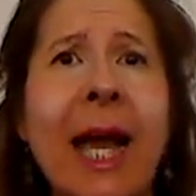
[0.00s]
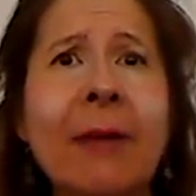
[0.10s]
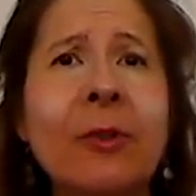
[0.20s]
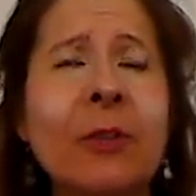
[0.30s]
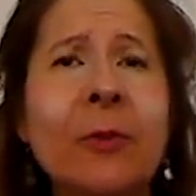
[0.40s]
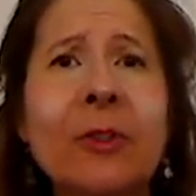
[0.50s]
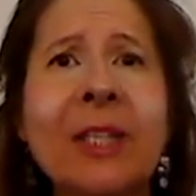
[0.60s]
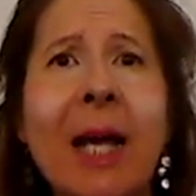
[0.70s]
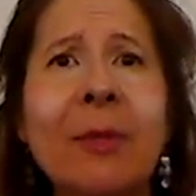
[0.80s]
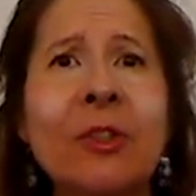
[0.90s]
the first time,
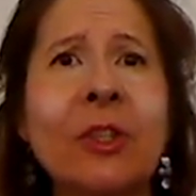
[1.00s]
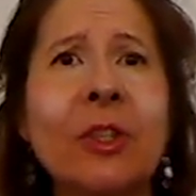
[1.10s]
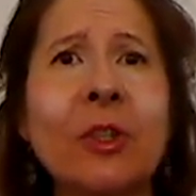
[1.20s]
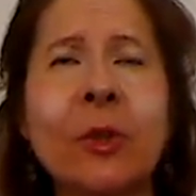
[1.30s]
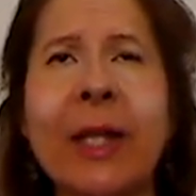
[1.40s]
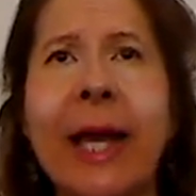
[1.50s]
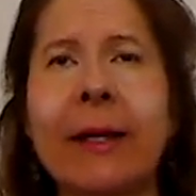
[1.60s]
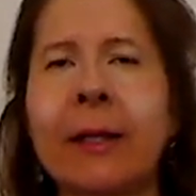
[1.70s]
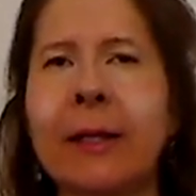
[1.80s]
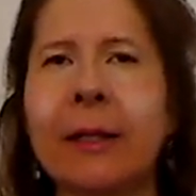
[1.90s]
it shouldn't do
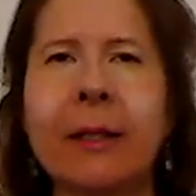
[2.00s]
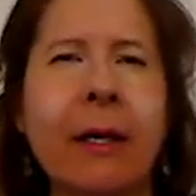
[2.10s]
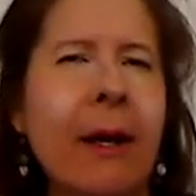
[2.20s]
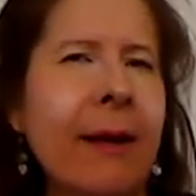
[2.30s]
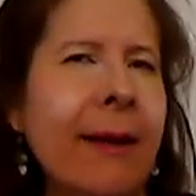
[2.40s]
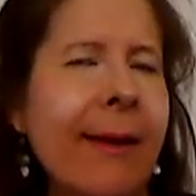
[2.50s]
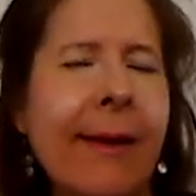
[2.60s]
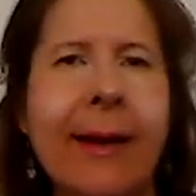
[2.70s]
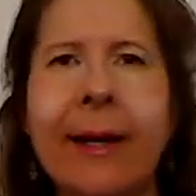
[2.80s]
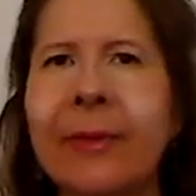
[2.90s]
that.
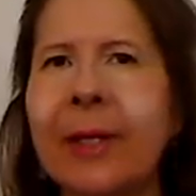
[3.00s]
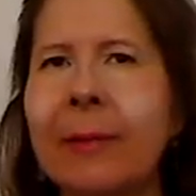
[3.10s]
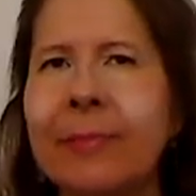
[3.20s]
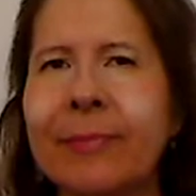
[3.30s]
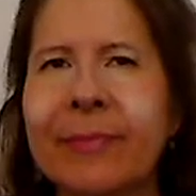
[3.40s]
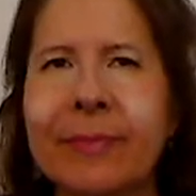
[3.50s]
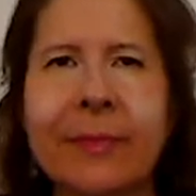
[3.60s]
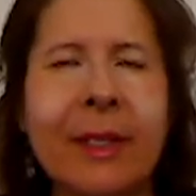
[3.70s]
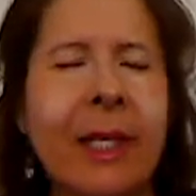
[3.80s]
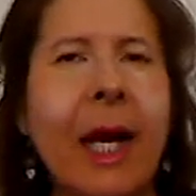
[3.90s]
I thought,
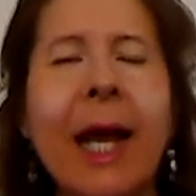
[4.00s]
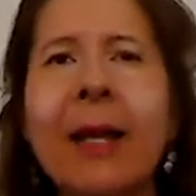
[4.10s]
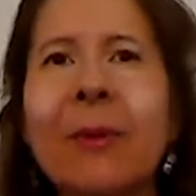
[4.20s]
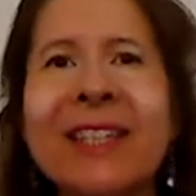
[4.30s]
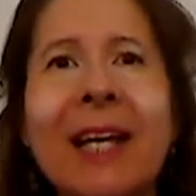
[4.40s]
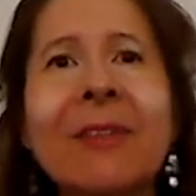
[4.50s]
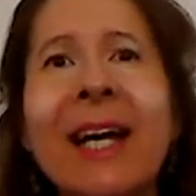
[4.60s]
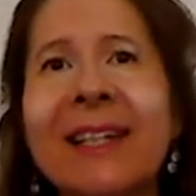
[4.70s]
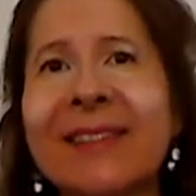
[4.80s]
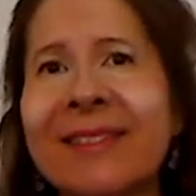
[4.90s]
anyways,
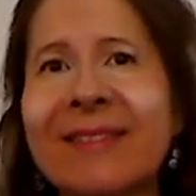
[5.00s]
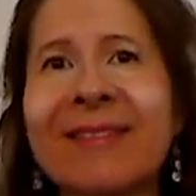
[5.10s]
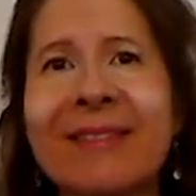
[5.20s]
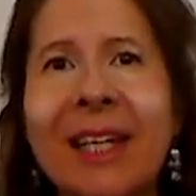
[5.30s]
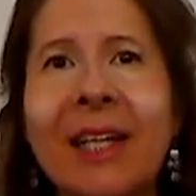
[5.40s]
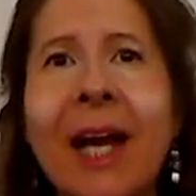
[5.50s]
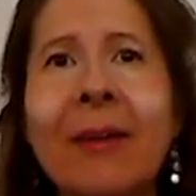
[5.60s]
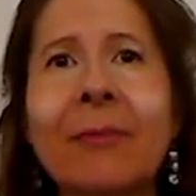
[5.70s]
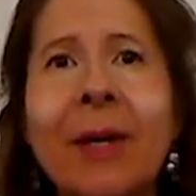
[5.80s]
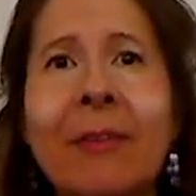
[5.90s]

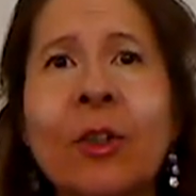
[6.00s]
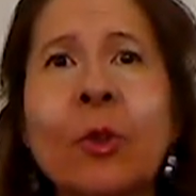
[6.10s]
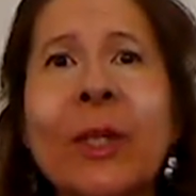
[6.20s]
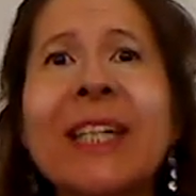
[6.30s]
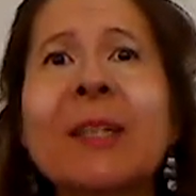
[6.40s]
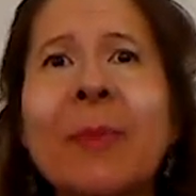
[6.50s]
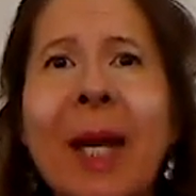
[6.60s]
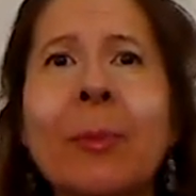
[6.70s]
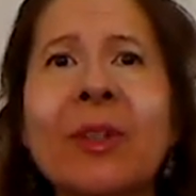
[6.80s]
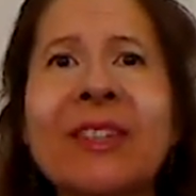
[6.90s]
I've agreed to
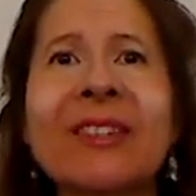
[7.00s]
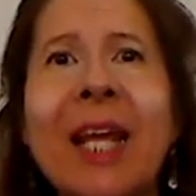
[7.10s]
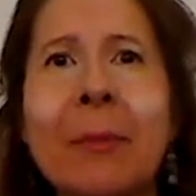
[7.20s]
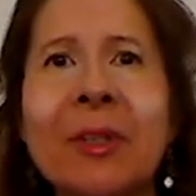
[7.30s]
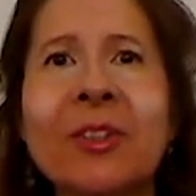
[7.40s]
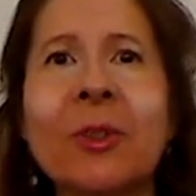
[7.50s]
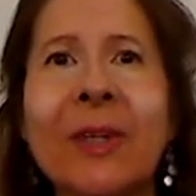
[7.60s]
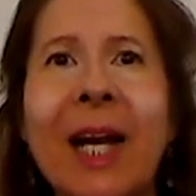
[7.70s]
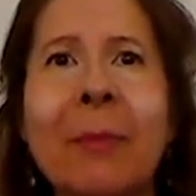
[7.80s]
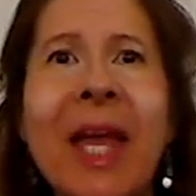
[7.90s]
paperless statements so that
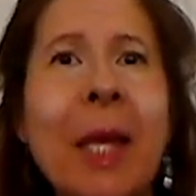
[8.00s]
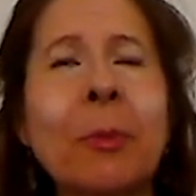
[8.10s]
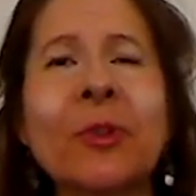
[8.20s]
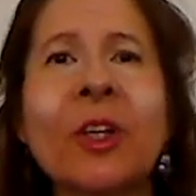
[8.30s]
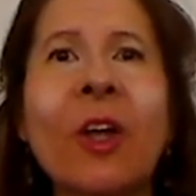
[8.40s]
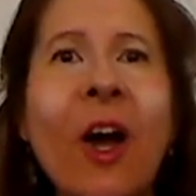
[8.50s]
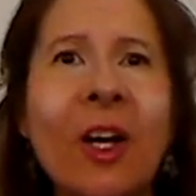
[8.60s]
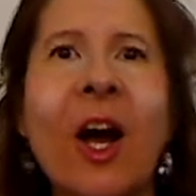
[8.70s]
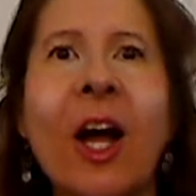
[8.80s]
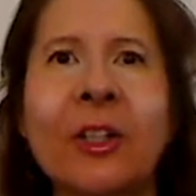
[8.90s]
I'm able to log
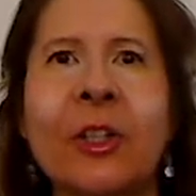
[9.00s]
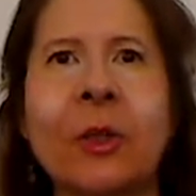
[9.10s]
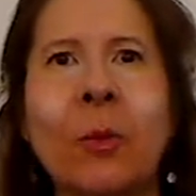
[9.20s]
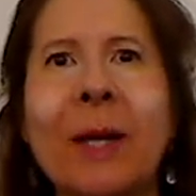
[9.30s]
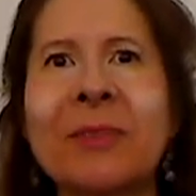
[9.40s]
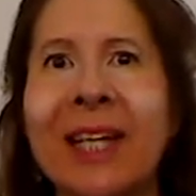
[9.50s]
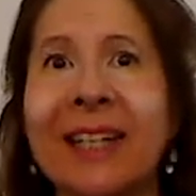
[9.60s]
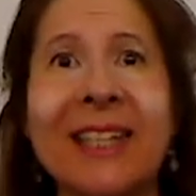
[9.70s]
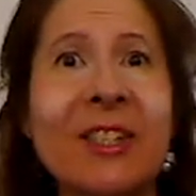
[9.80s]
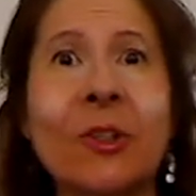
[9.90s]
on to their website, because
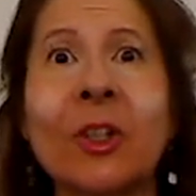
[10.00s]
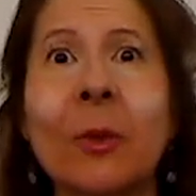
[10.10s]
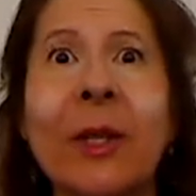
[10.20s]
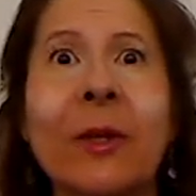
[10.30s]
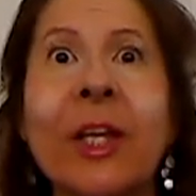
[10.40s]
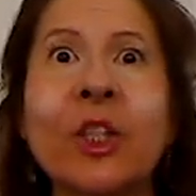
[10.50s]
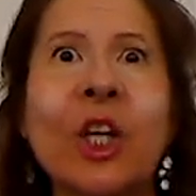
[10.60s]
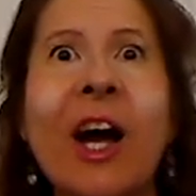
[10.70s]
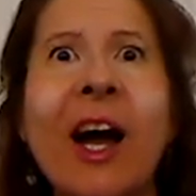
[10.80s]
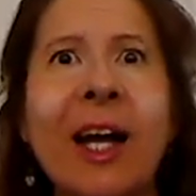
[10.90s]
that's the only way they'll let you
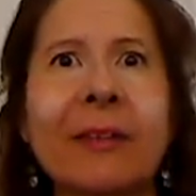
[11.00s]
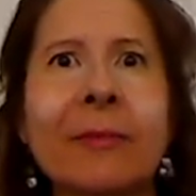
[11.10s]
on.